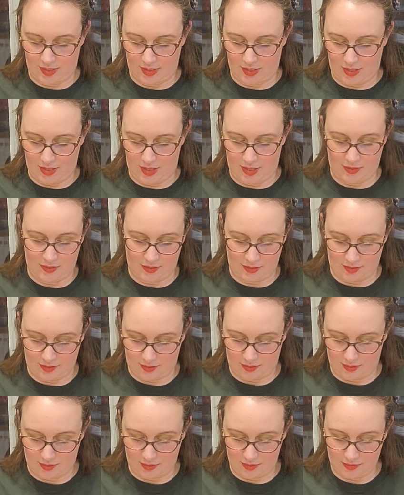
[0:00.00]
And
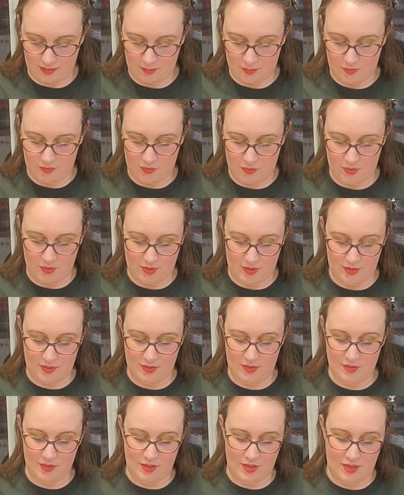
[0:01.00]
like I said before, this
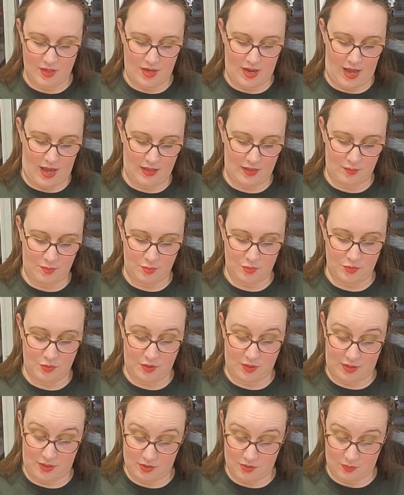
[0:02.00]
is not the
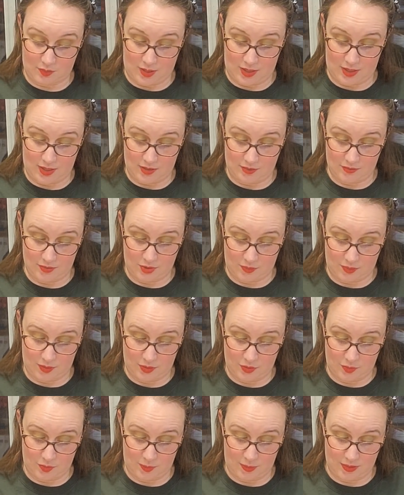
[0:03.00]
prettiest way of sewing
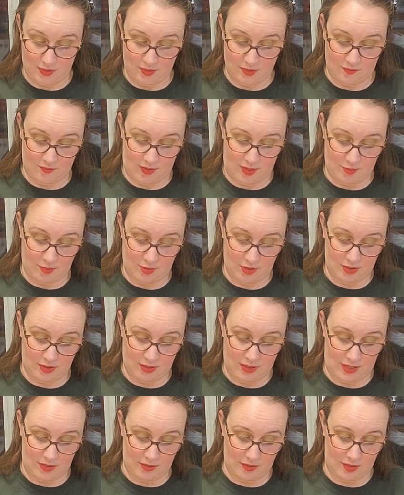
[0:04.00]
two pieces of fabric
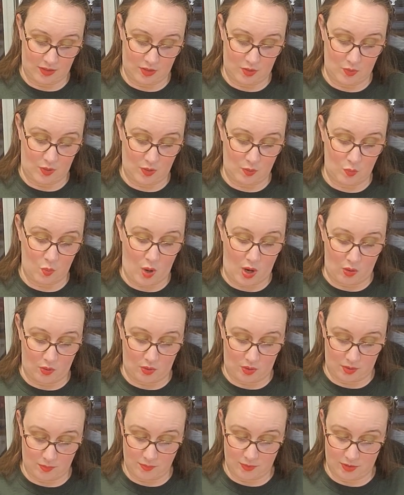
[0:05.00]
together. You are
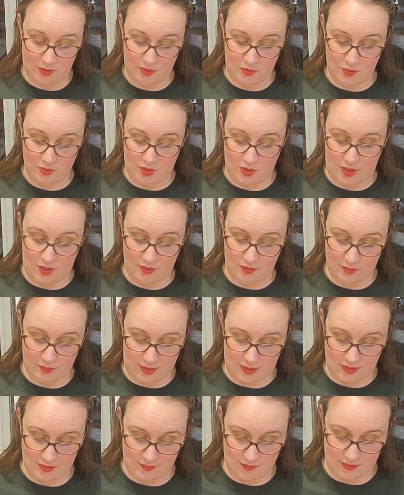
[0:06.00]
welcome to use other
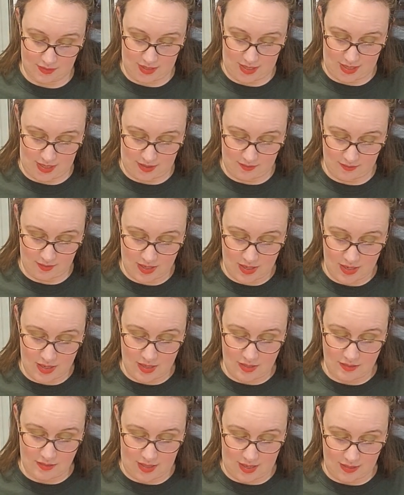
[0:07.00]
ways of
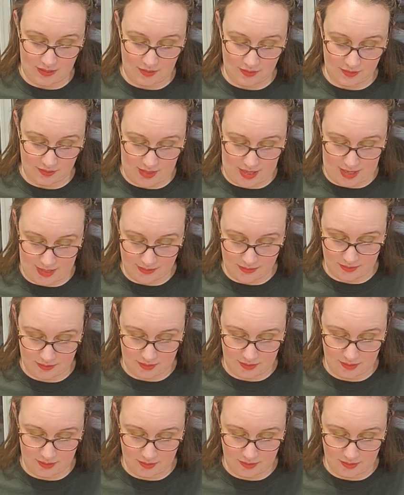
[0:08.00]
tying your knots.